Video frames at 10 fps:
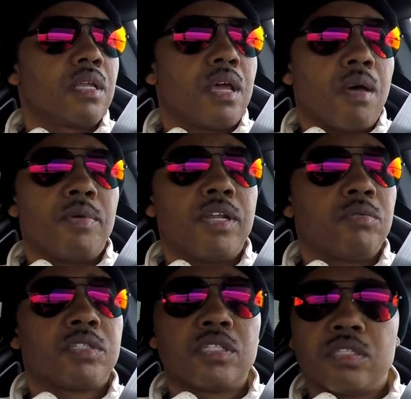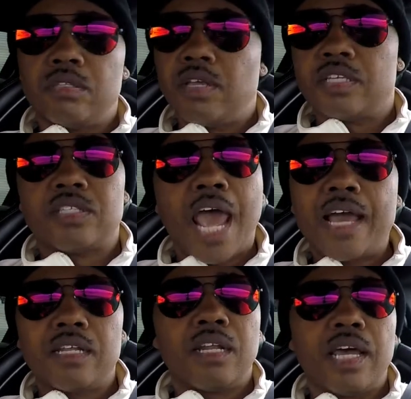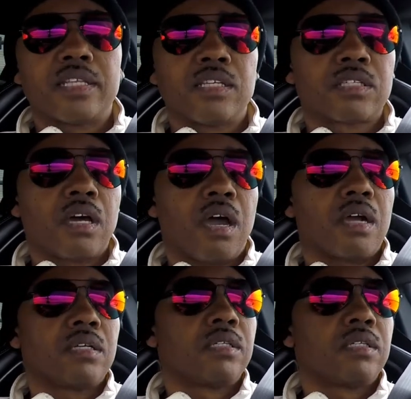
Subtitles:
I mean, it was exactly like this car.